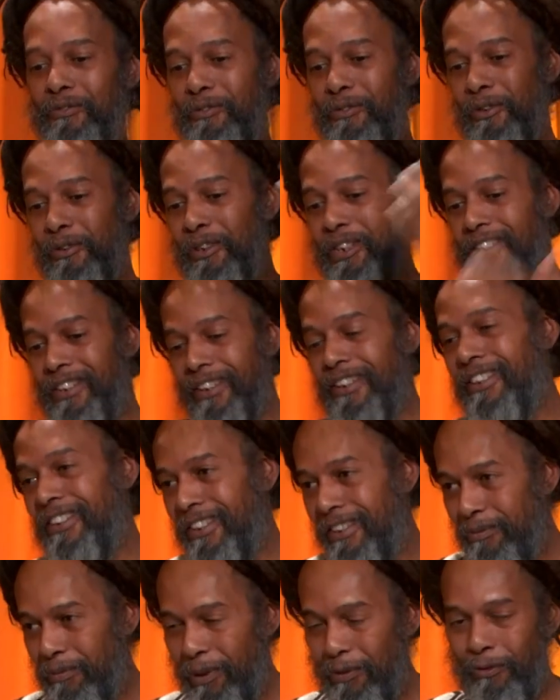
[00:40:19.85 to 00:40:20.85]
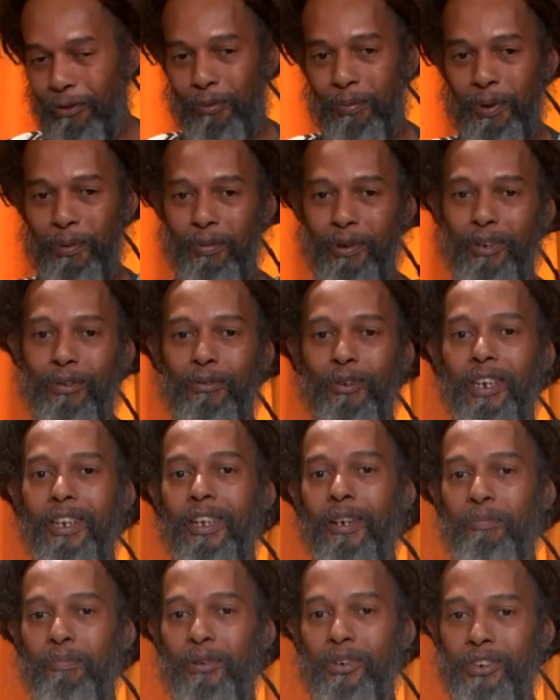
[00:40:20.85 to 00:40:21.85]
for it before people can really
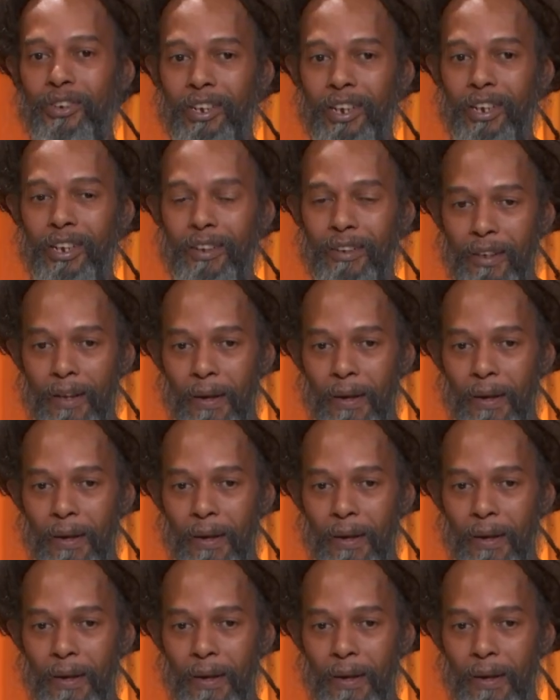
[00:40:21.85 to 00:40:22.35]
appreciate it.